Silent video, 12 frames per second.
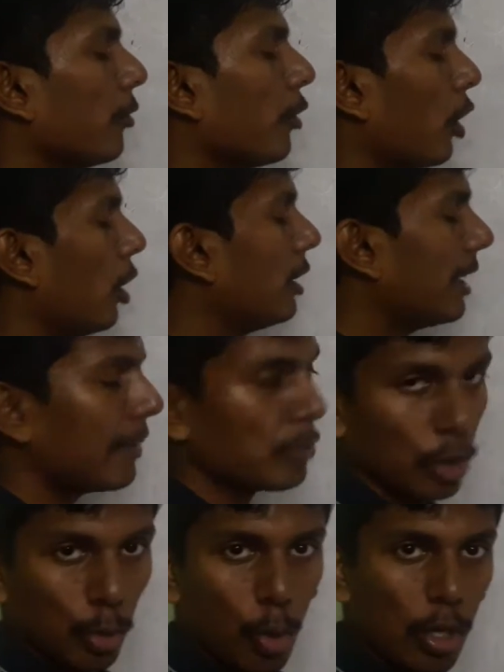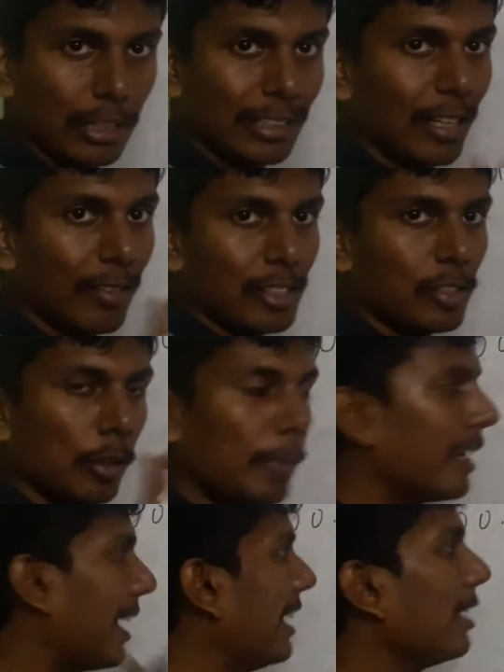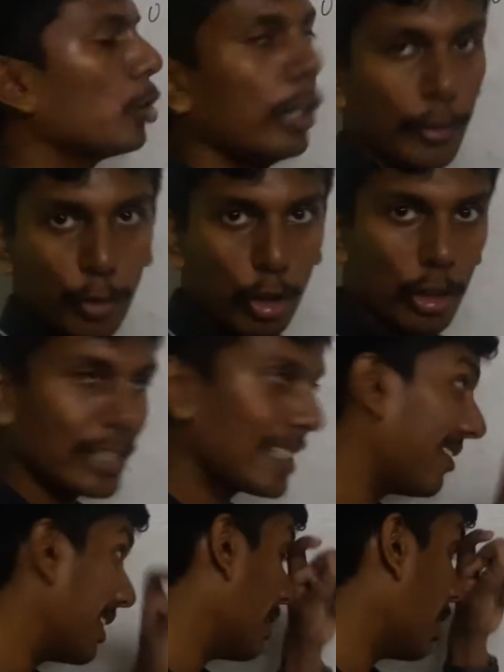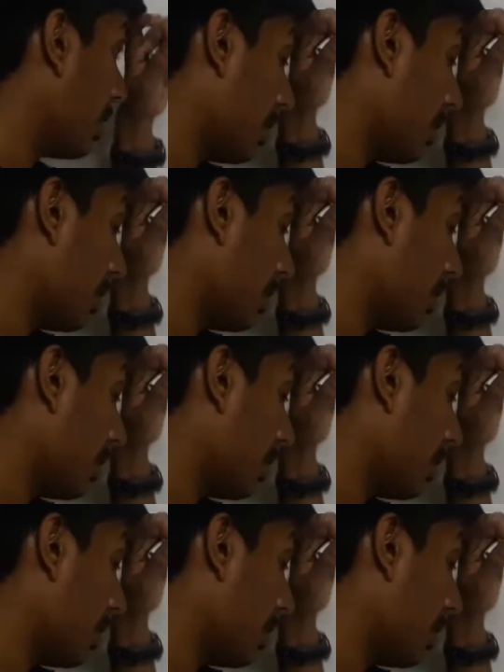for all the time. So Google service will be running 24/7.